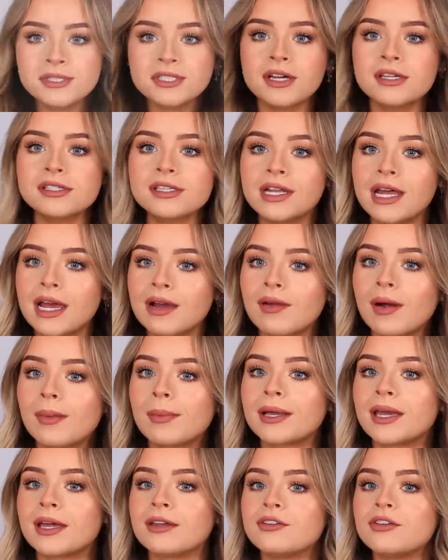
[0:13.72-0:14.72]
Dyson Airwrap
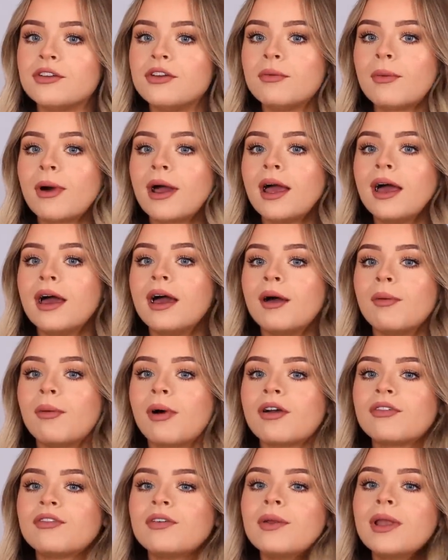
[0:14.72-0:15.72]
again to do my hair, but
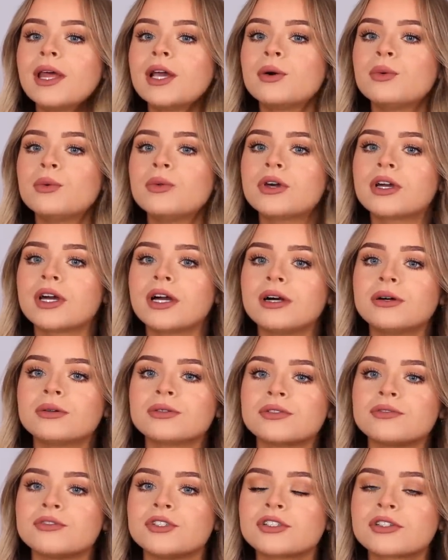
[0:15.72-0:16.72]
I feel like all the curls
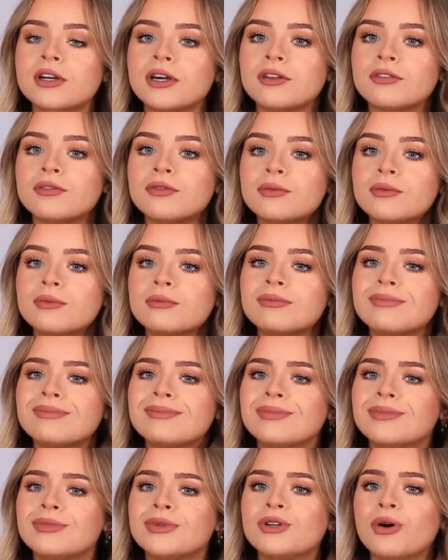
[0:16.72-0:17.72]
have just kind of
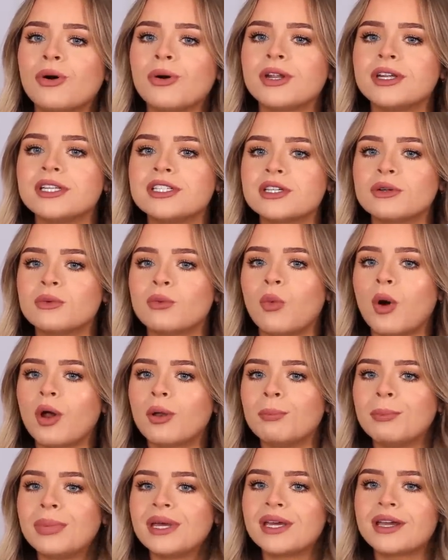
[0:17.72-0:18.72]
gone into
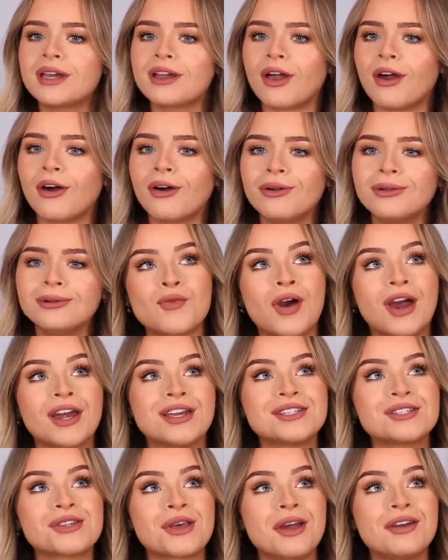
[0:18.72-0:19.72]
one big curl.
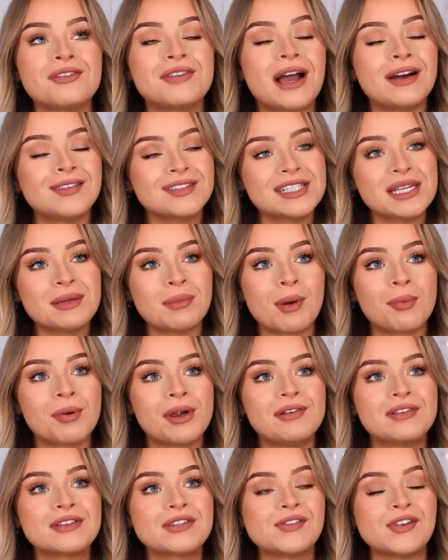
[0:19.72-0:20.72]
Right, so if you haven't seen my
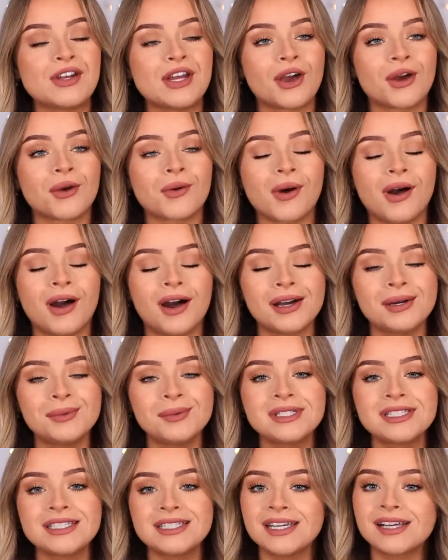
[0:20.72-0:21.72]
previous video, I
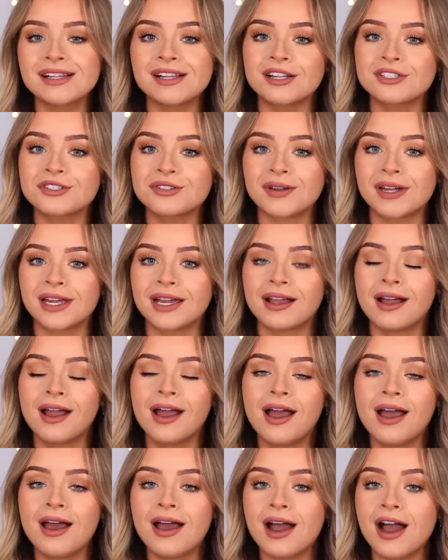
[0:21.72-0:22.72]
was decluttering
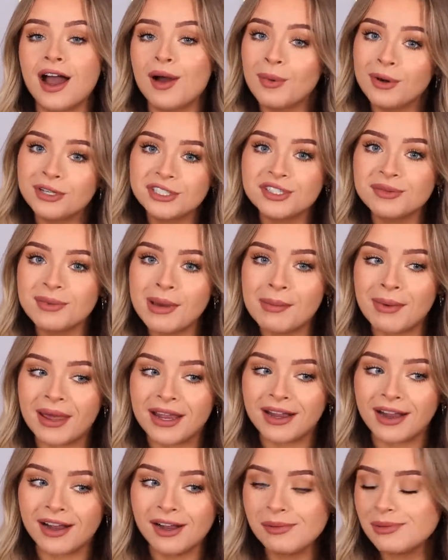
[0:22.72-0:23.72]
a bunch of my
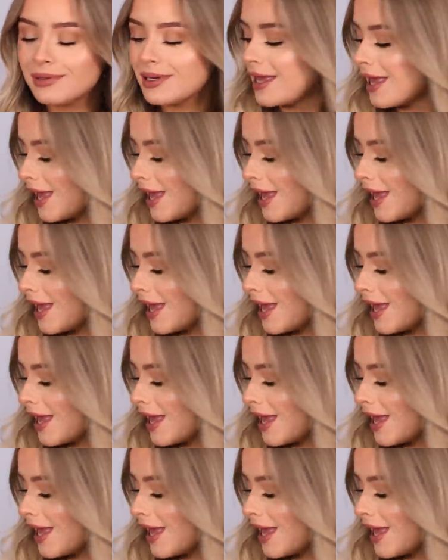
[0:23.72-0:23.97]
makeup